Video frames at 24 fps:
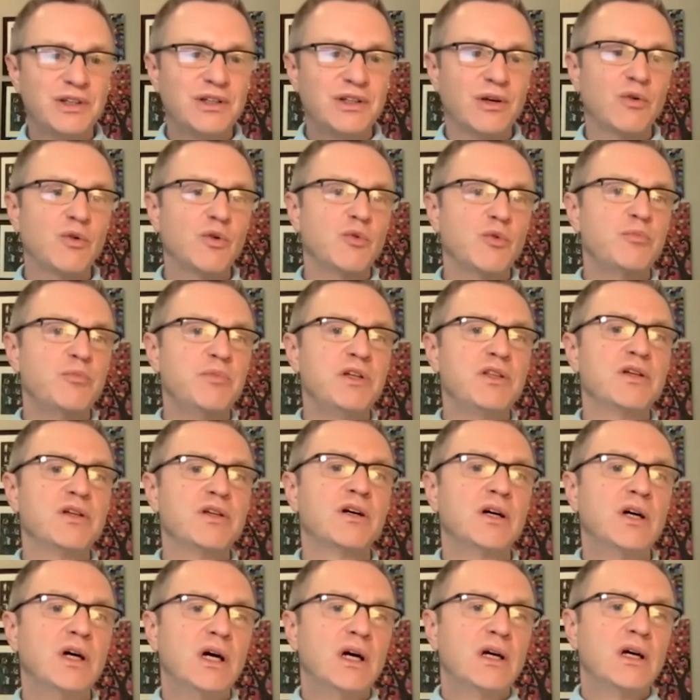it would be
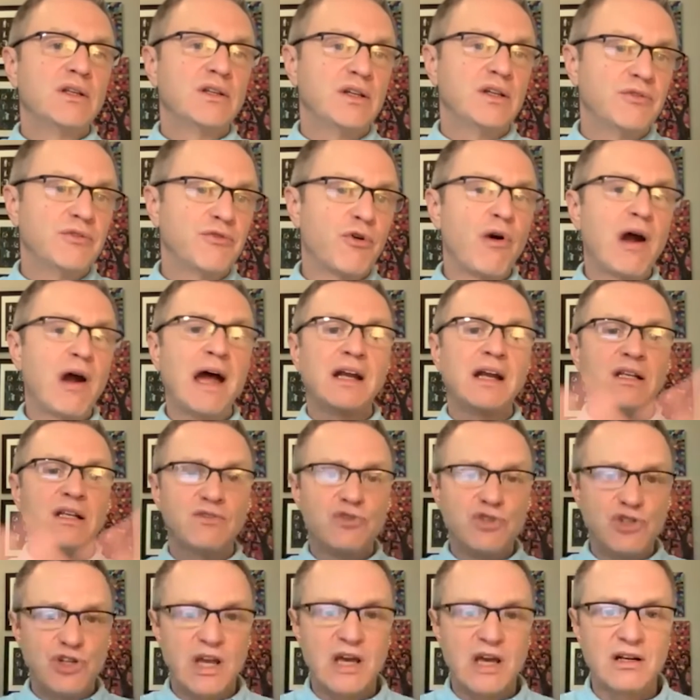the variety of
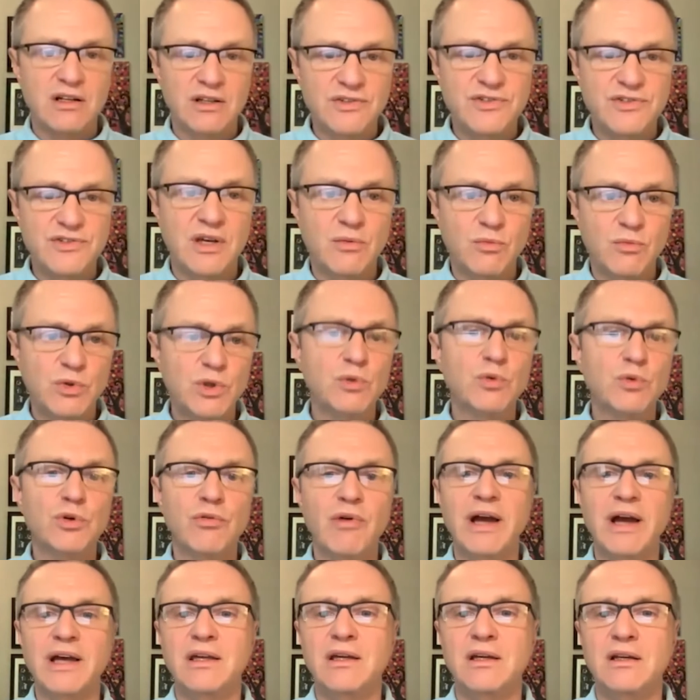channels that we would
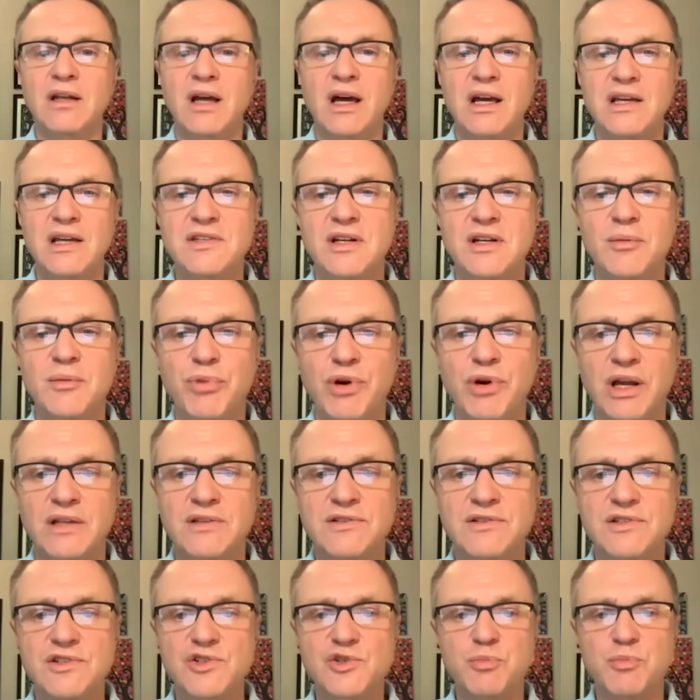recognize at a
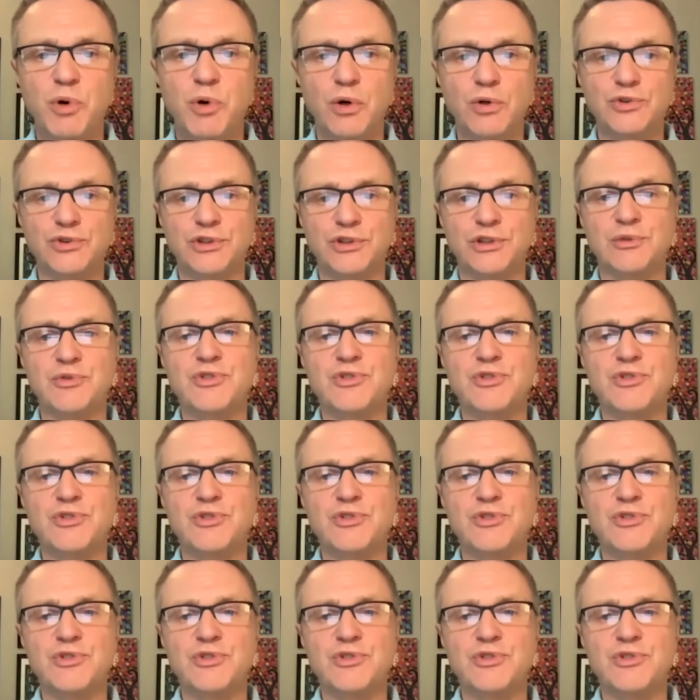brand's disposal.